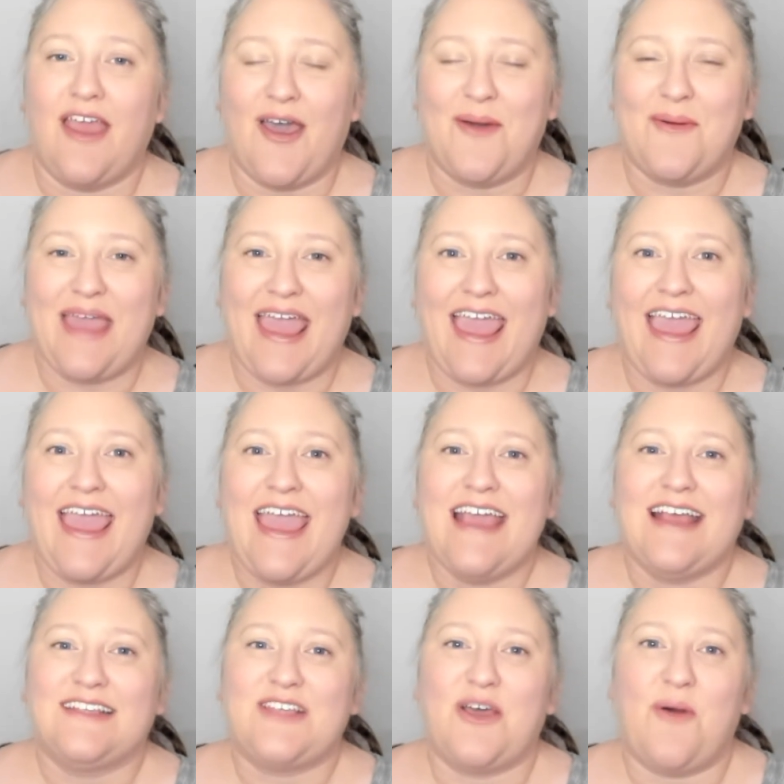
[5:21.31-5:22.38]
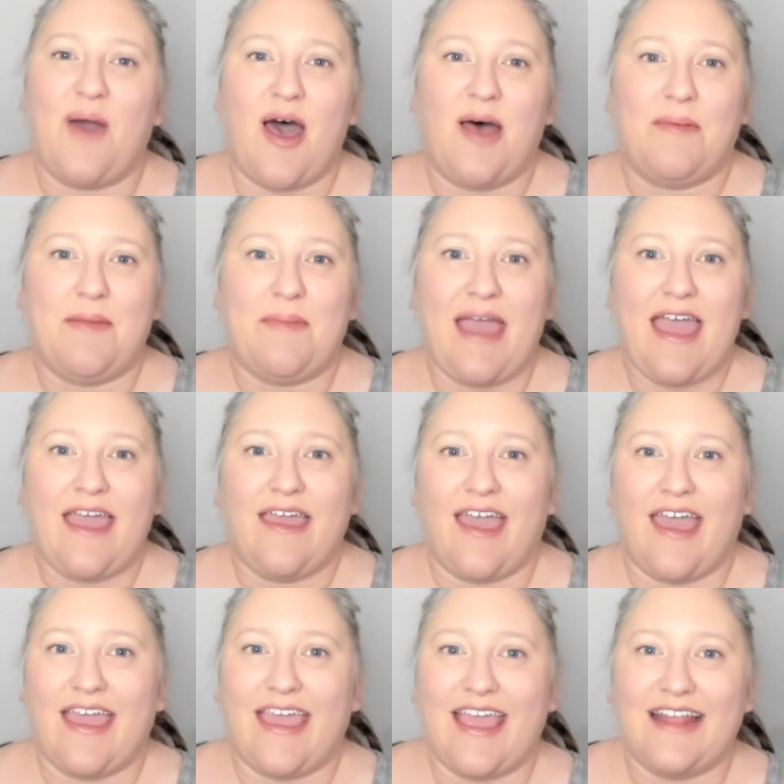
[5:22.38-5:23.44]
Okay, so I'll be back
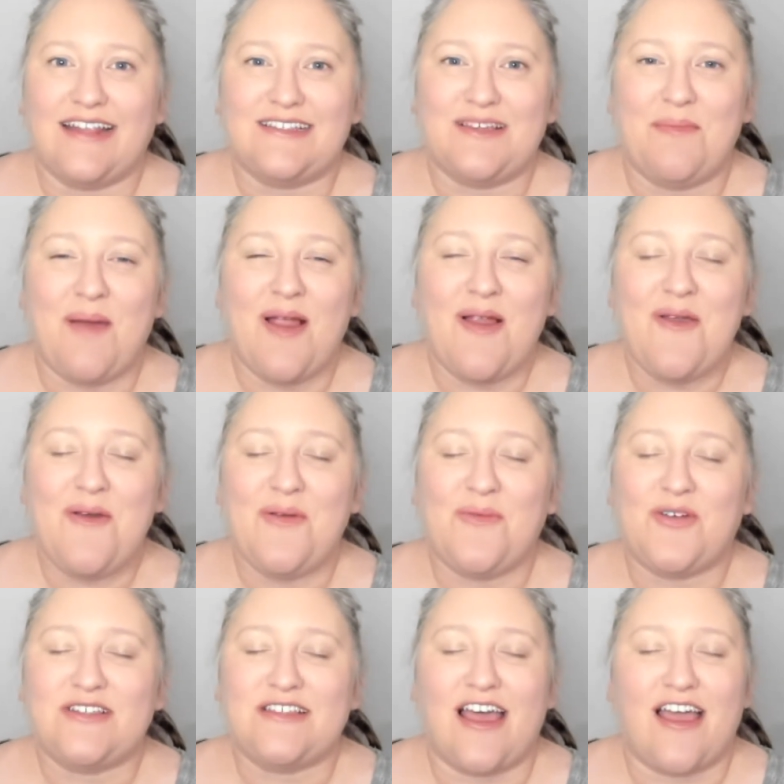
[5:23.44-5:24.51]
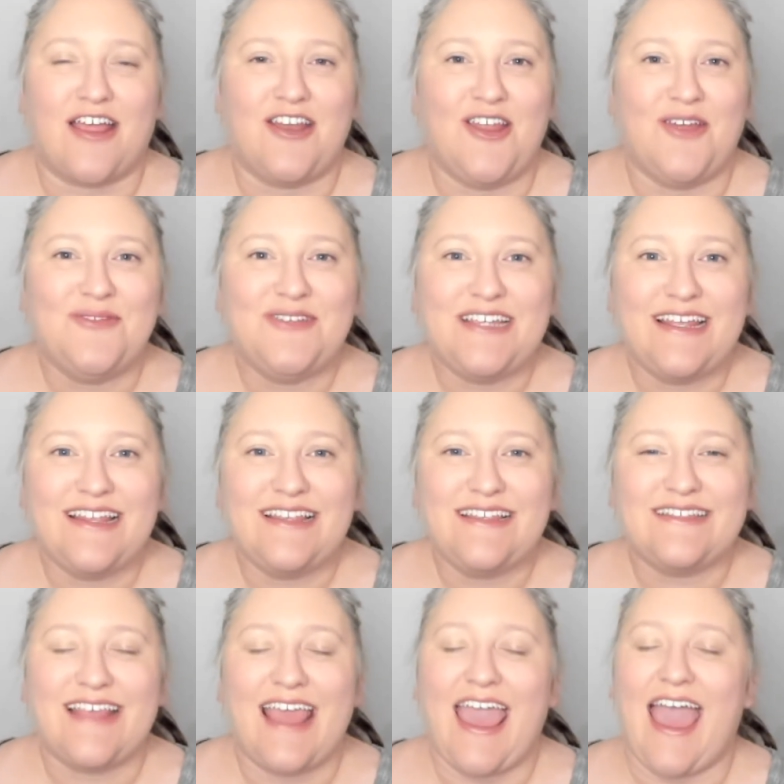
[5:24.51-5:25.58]
again tomorrow and we'll talk
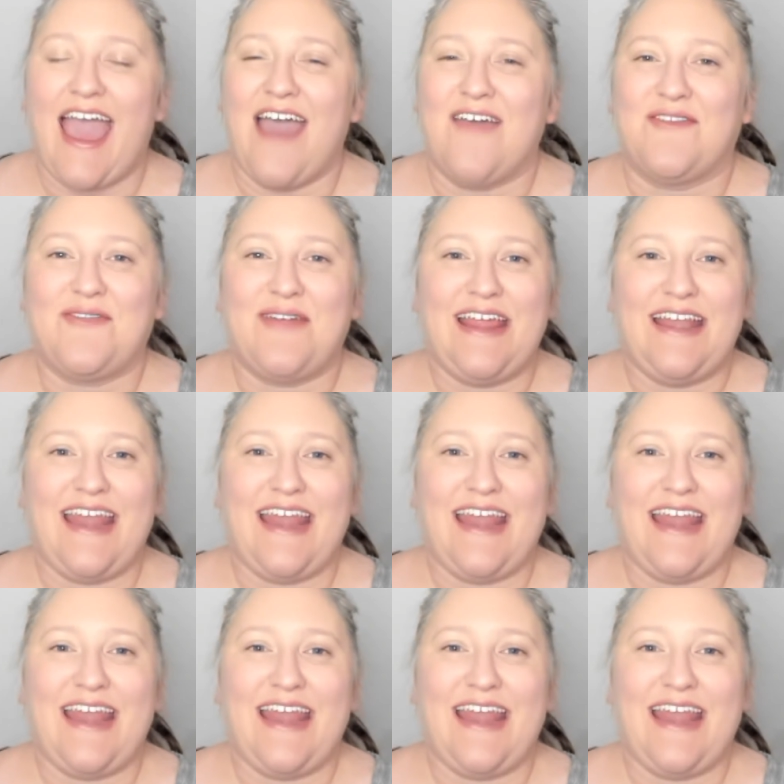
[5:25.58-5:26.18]
notions. Have a great